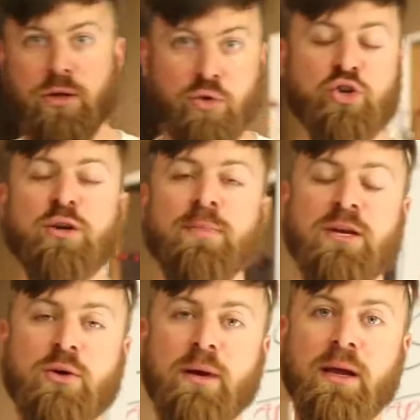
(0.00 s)
you should be
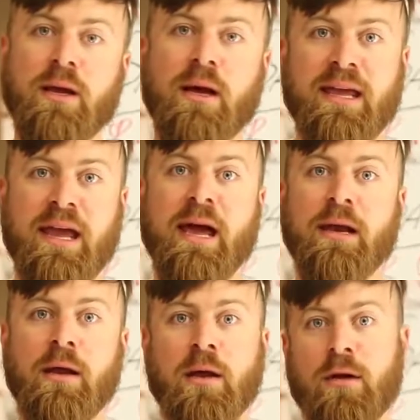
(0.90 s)
doing it.
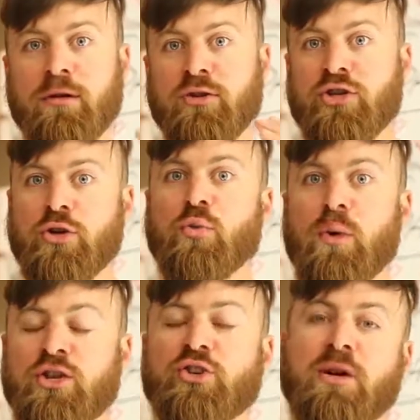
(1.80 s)
Again, do
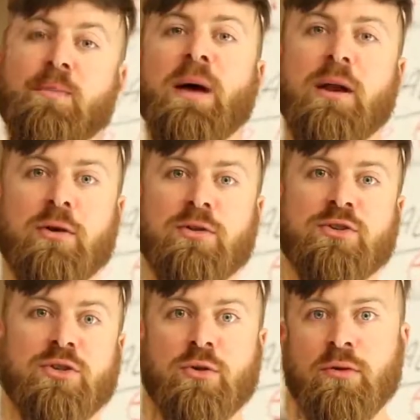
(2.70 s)
what your
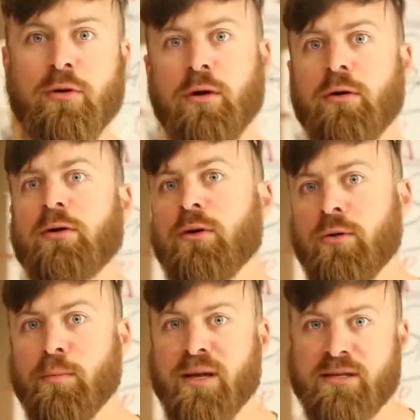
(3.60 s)
competitors do. There aren't
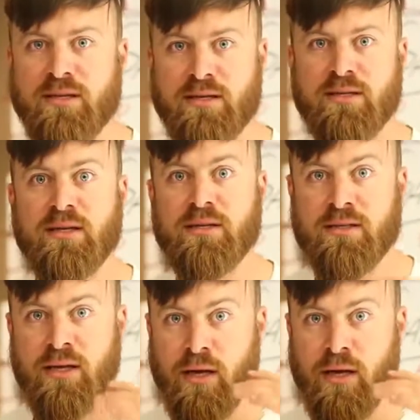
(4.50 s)
new businesses